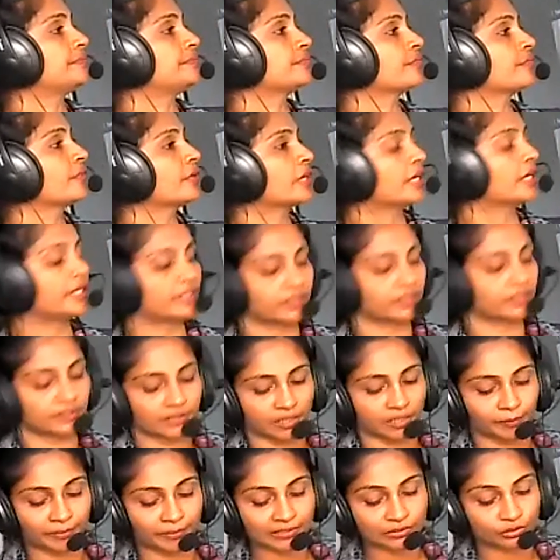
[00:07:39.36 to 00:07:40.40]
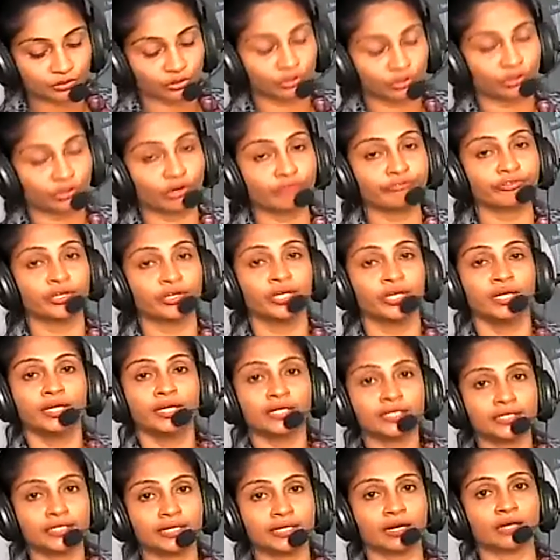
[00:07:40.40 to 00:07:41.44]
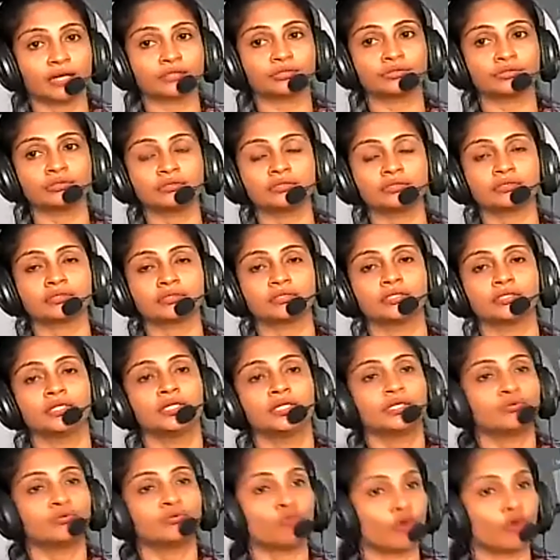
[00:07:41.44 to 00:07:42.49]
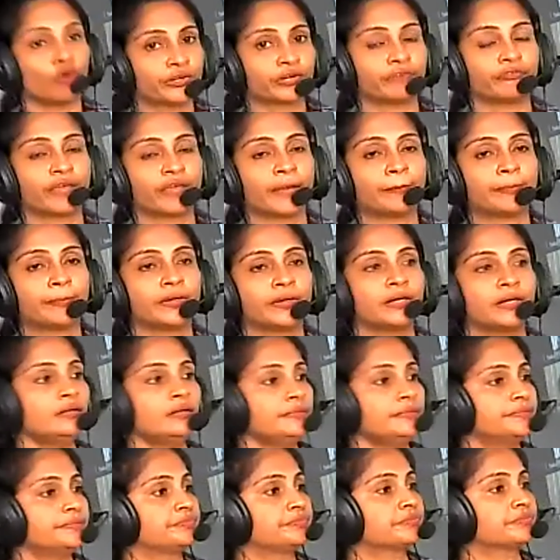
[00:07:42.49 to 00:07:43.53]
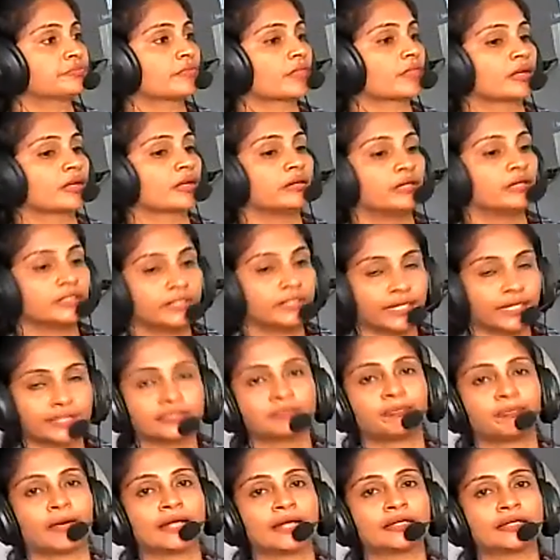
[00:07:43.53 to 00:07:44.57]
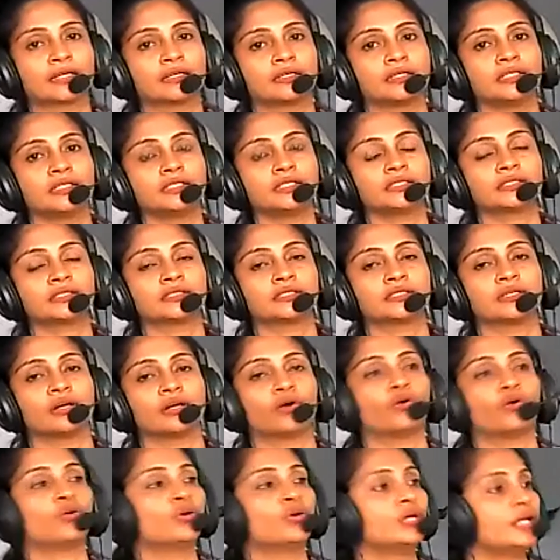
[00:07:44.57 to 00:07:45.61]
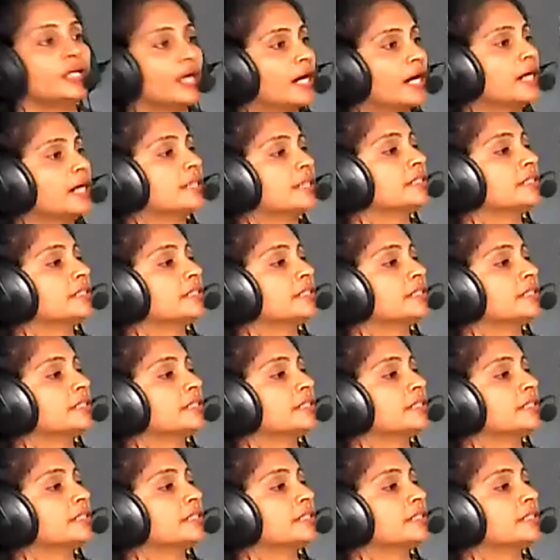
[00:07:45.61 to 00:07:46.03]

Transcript: Okay, it is a mixture of gases, water vapor, uh, dust particles, all are